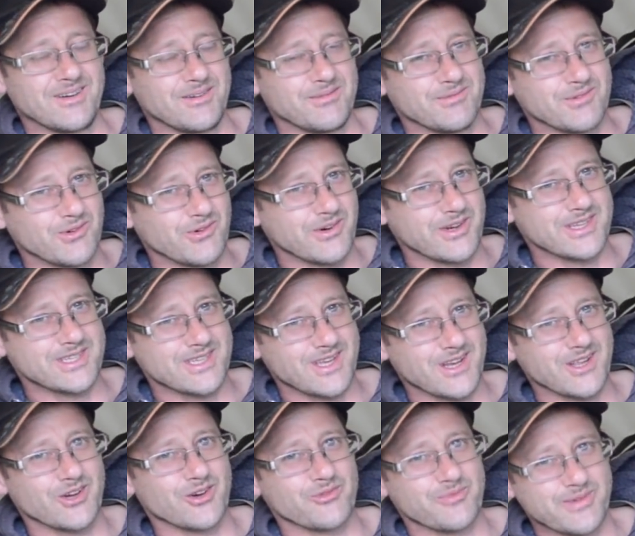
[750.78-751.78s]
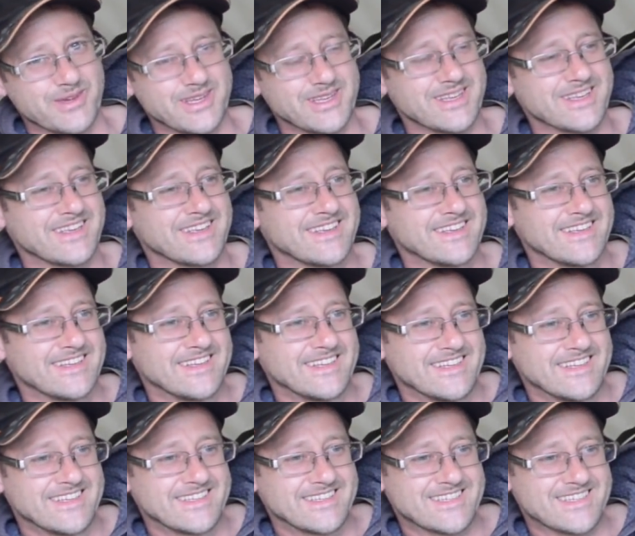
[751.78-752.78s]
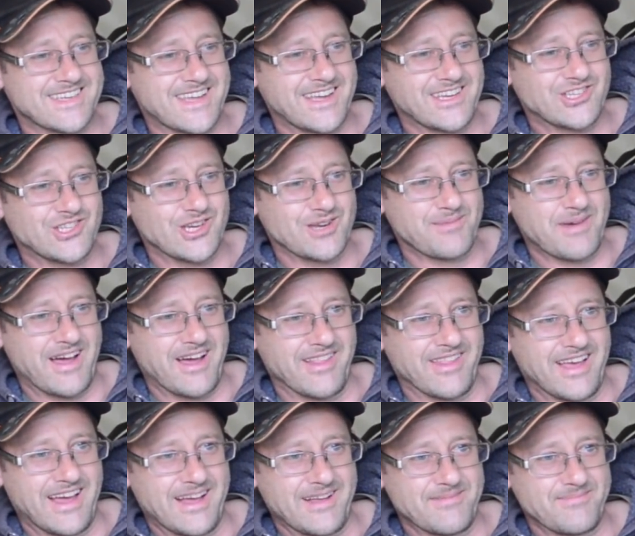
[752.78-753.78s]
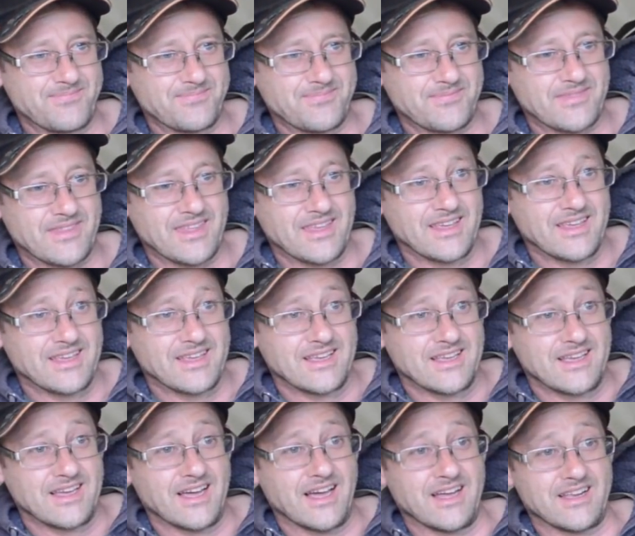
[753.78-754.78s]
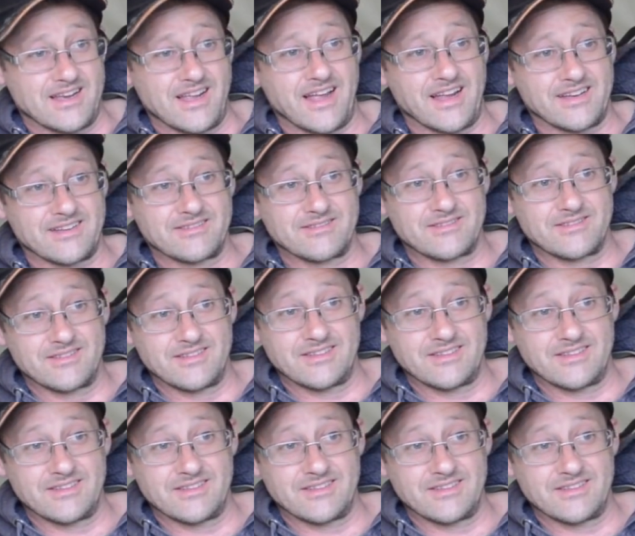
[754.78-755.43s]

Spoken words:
always a little bit sketchy about that. And